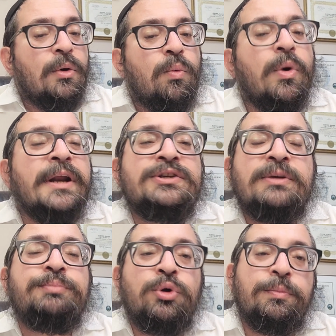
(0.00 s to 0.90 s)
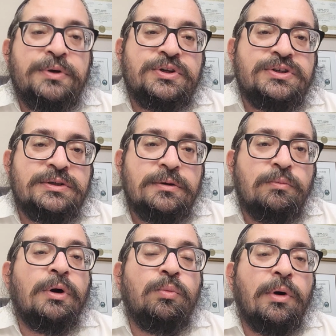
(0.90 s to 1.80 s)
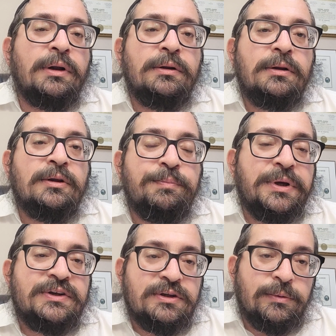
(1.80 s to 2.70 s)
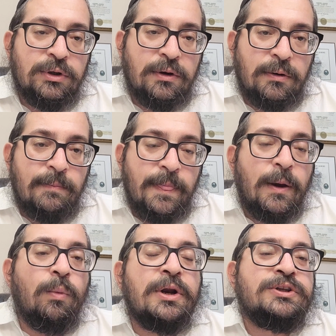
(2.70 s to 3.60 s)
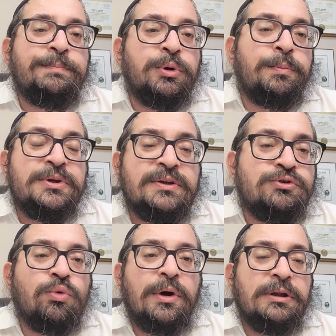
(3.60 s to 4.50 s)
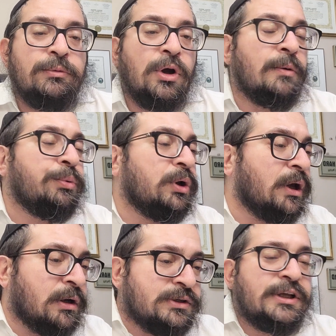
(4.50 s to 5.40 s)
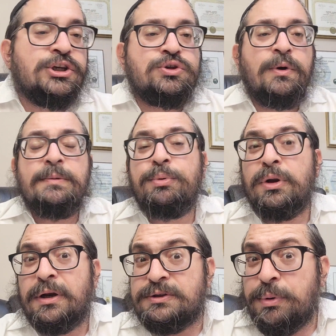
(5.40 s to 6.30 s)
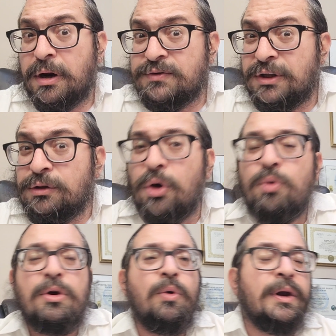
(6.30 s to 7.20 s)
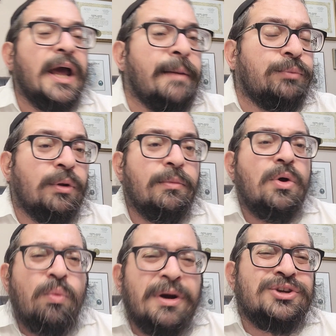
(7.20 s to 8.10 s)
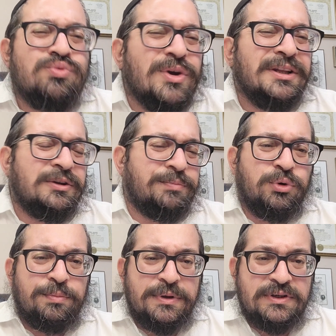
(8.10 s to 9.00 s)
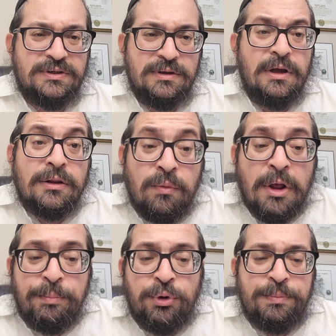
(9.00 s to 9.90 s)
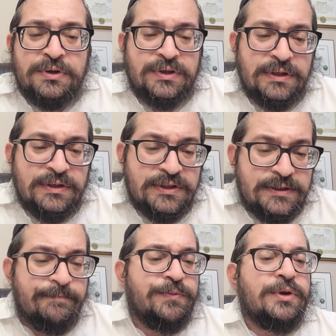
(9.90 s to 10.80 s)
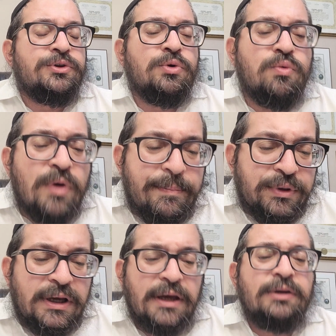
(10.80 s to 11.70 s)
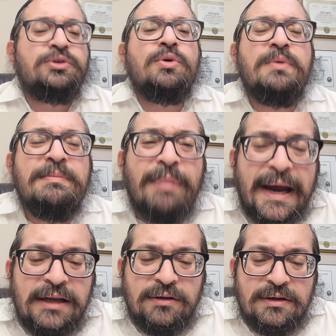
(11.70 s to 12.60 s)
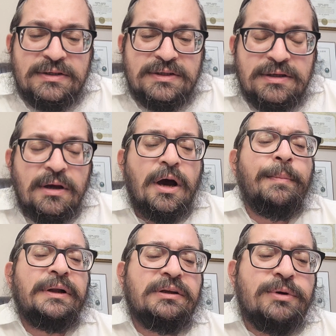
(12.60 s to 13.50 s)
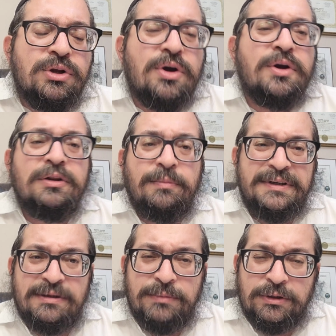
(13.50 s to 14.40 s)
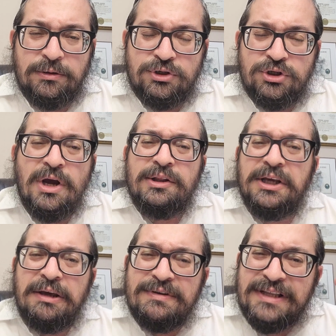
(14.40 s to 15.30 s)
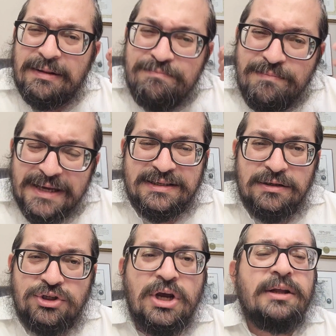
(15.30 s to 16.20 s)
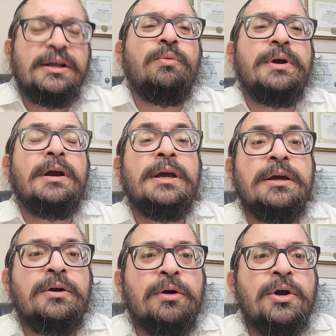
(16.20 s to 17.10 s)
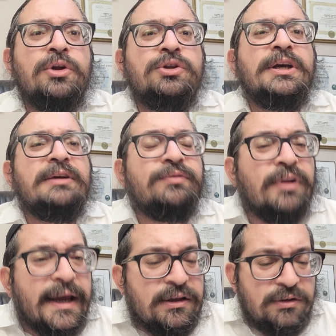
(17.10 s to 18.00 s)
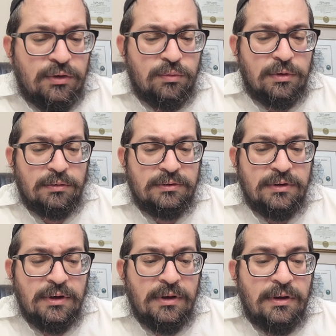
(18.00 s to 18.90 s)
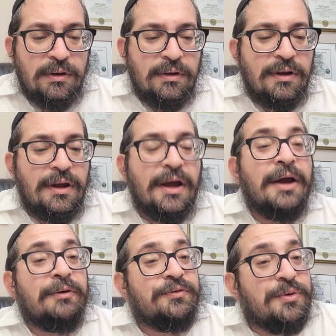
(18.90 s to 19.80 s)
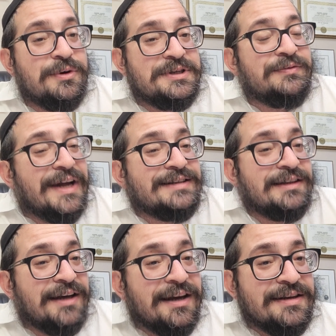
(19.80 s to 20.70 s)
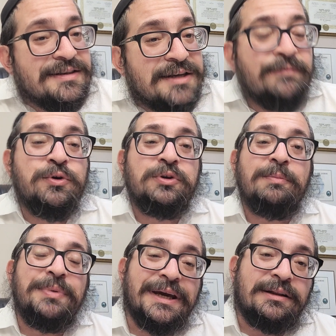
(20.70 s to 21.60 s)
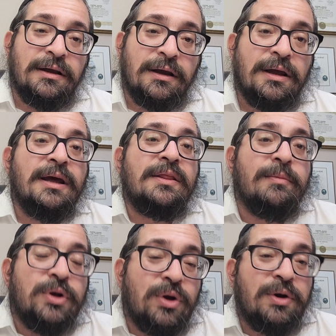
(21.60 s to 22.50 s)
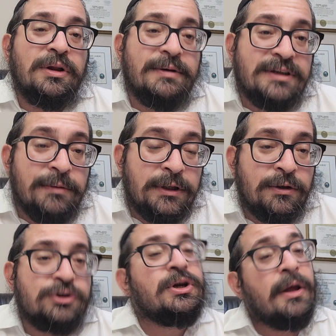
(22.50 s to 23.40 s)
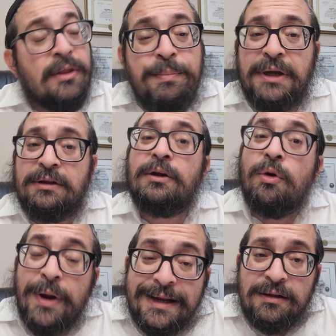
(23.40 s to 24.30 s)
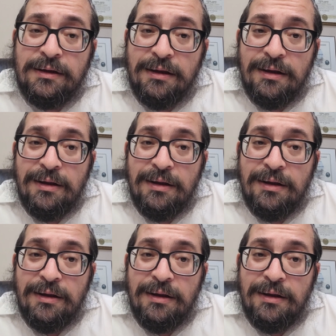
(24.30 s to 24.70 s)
what is the purpose when one depicts the menorah? What is the purpose of drawing the menorah, putting it on a stationery, putting it as part of a logo, an emblem? What is really the purpose? The real purpose is to replicate, to remind us about the menorah of the Beis HaMikdash, to give us that message that we are here to give light to the world. And of course, if that's the case, if you're depicting the menorah in the Beis HaMikdash, depict it correctly.